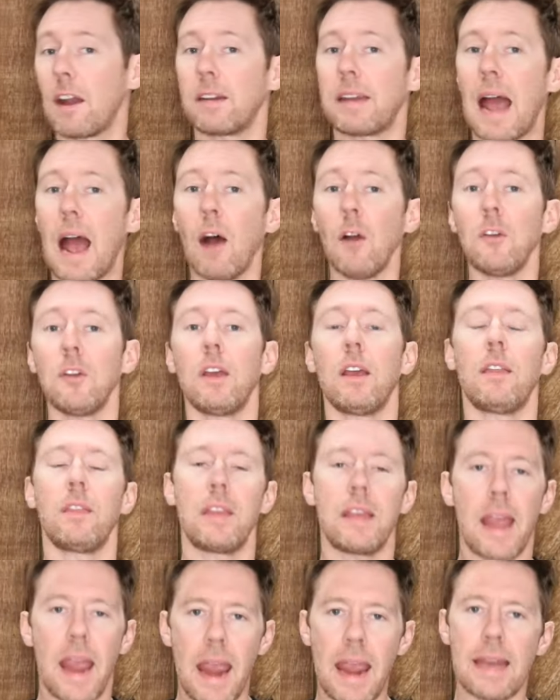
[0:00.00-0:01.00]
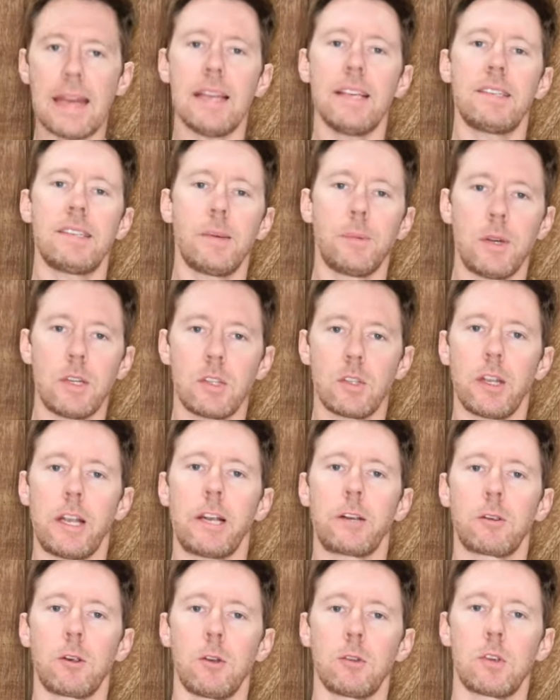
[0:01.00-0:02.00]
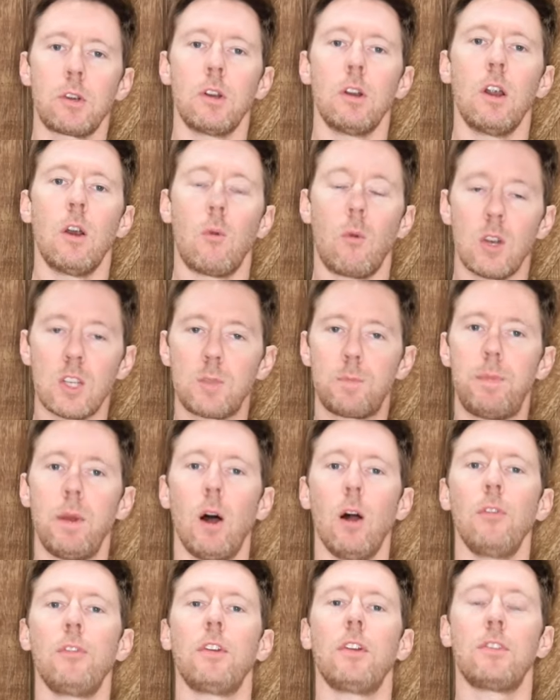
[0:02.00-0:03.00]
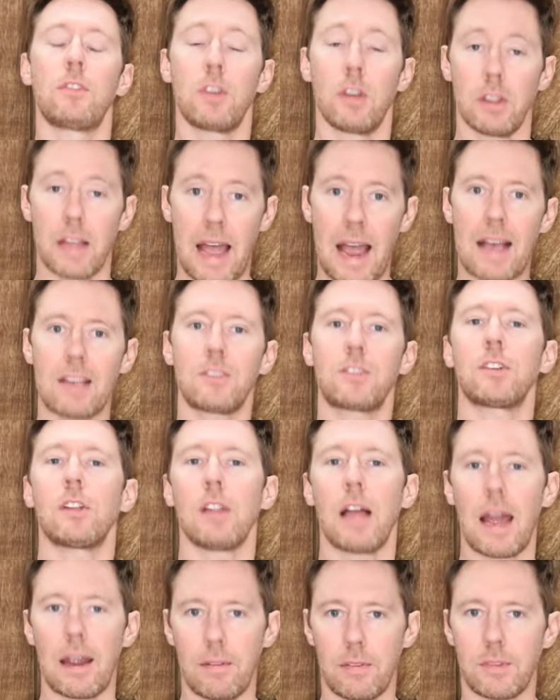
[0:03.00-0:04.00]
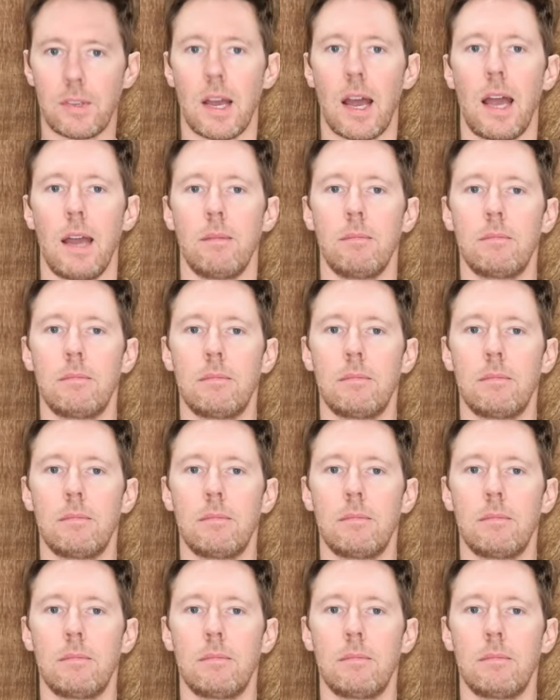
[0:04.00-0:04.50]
doubt, the 80 Series Land Cruiser was built to last a lifetime.